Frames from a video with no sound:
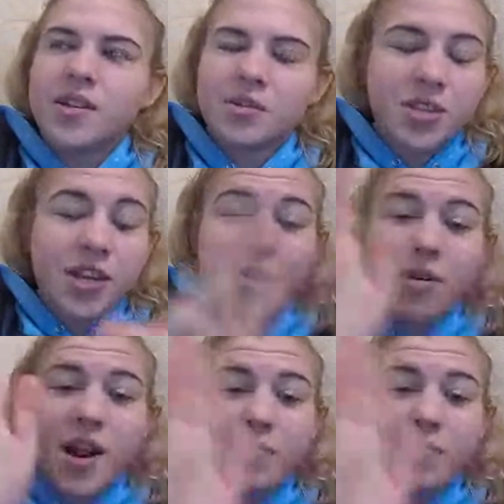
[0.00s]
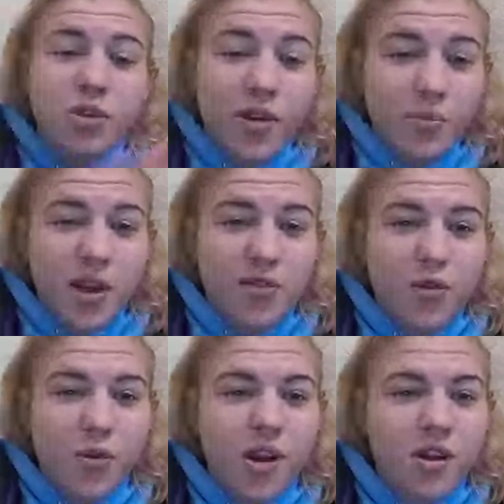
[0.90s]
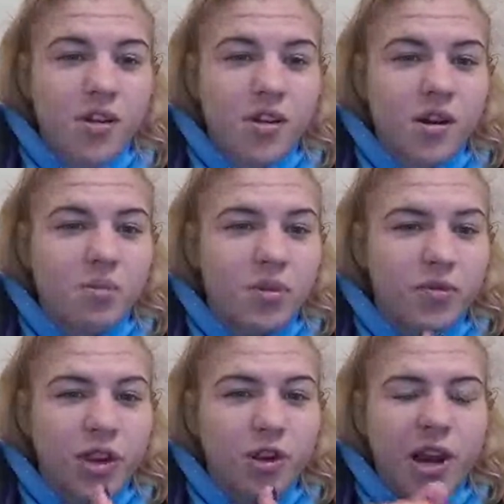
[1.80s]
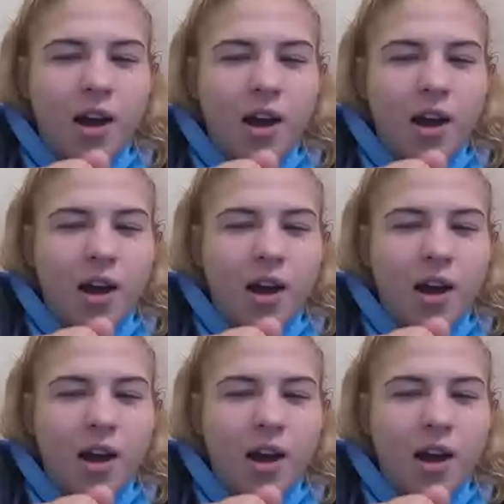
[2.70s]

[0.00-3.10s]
And he was like, all right, but you have to pay for it. But figure it out.